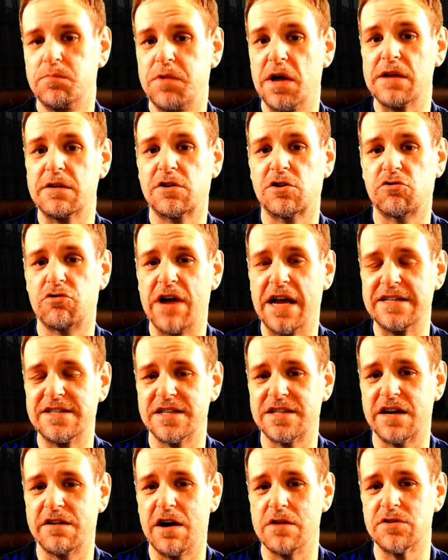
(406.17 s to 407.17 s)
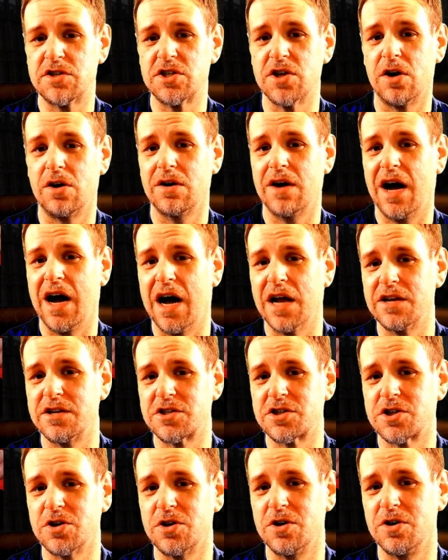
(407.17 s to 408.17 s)
they created their own song,
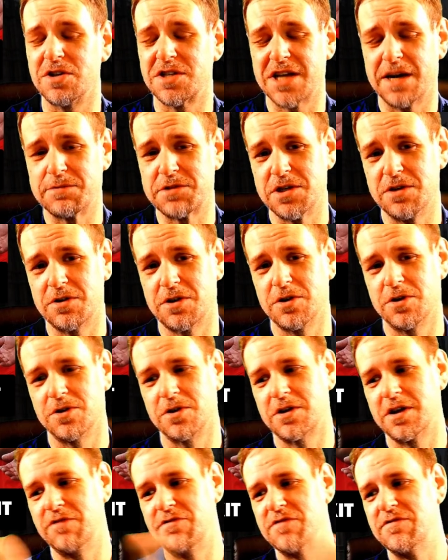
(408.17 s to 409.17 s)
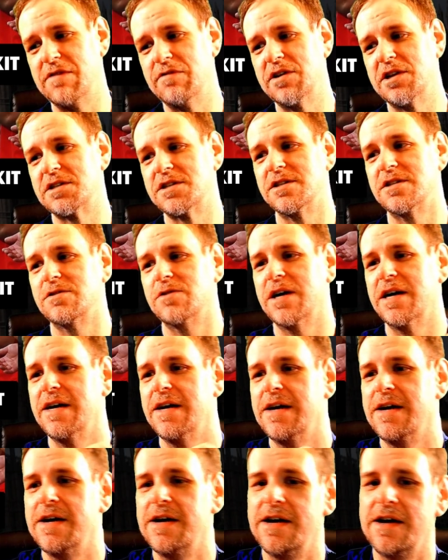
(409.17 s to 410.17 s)
Ireland's Call. It's absolute cork if you've never listened to it.
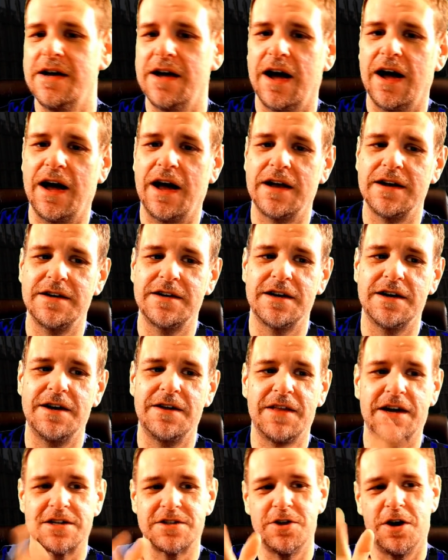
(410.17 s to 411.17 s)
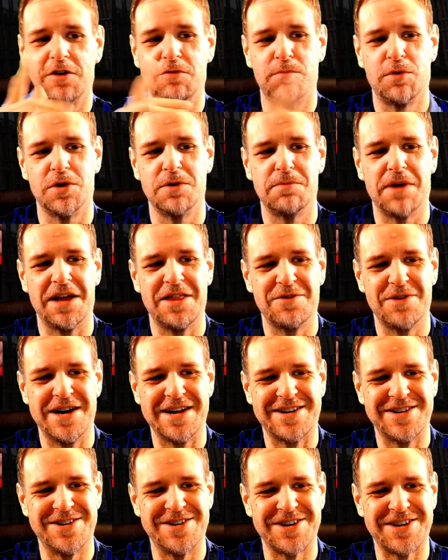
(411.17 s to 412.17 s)
And uh, that's not a pun, by the
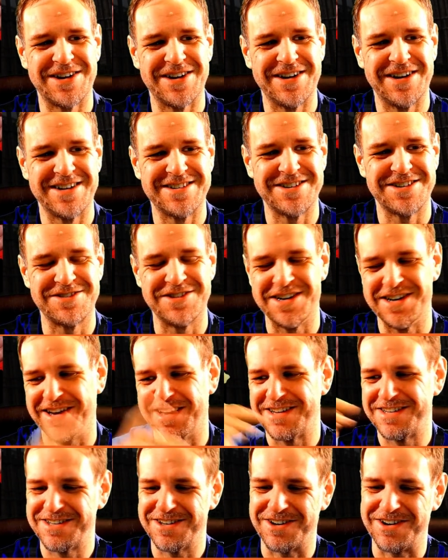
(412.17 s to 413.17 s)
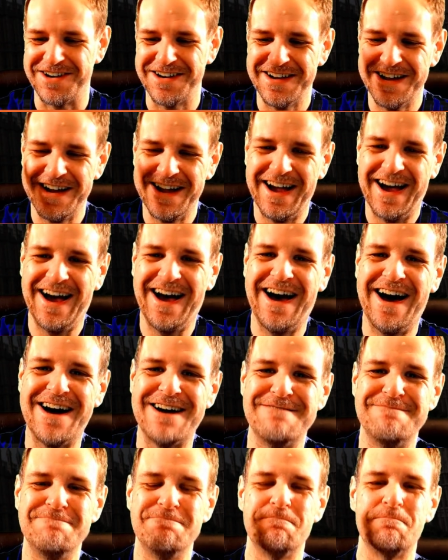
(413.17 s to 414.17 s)
way, Corker. I just realised, sorry.
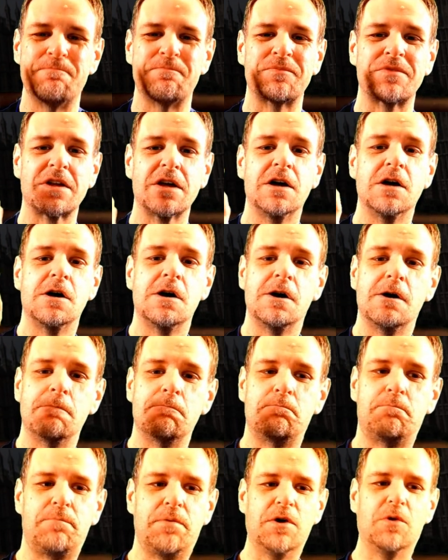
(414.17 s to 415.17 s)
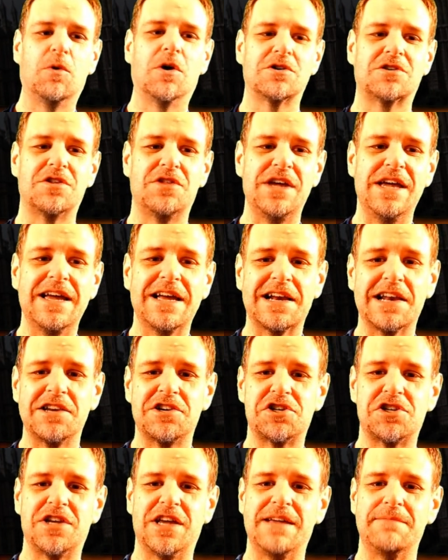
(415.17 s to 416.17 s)
Um, but what do the
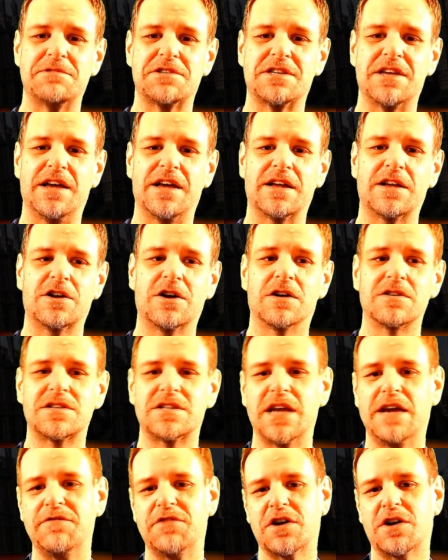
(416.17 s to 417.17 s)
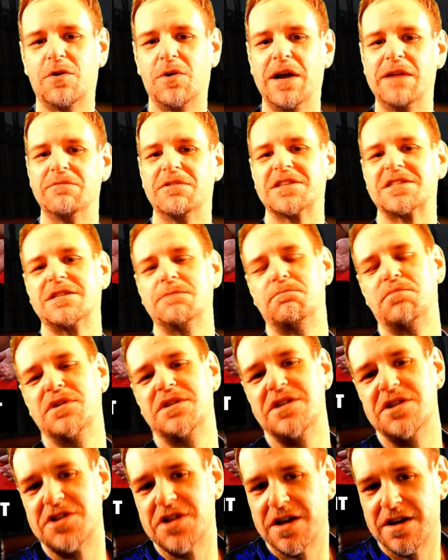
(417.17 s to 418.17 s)
English team sing? God Save the Queen. What's the
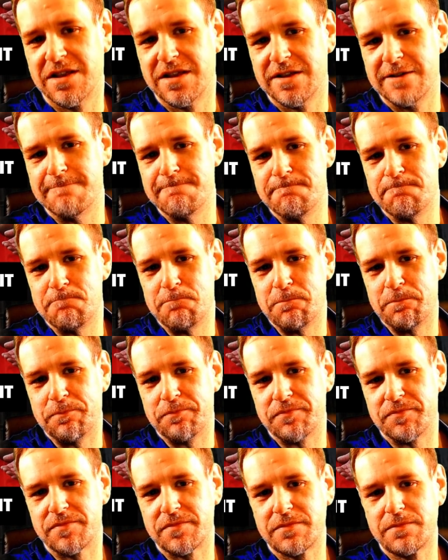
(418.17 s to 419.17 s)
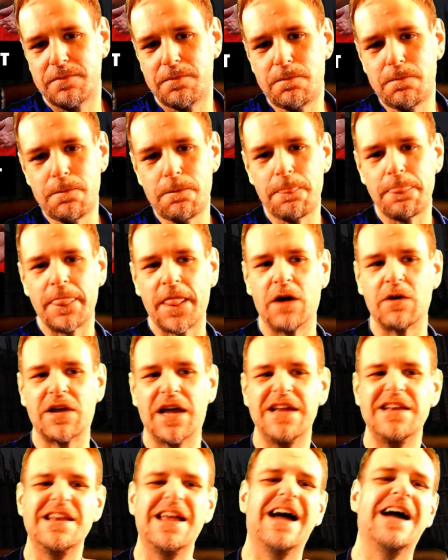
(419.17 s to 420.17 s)
British anthem?
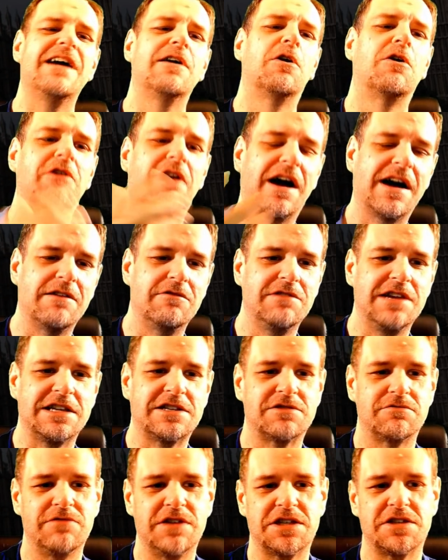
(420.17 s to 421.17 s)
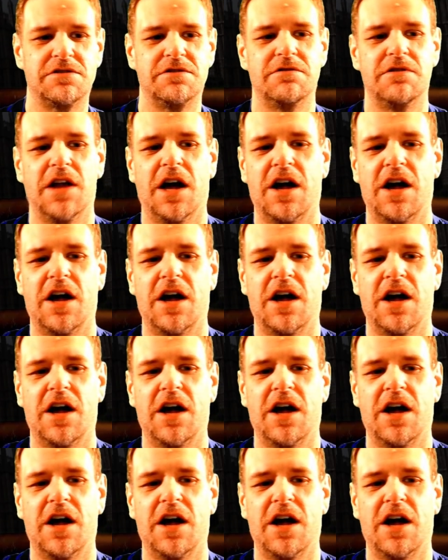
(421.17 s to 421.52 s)
Okay, yeah, all right. written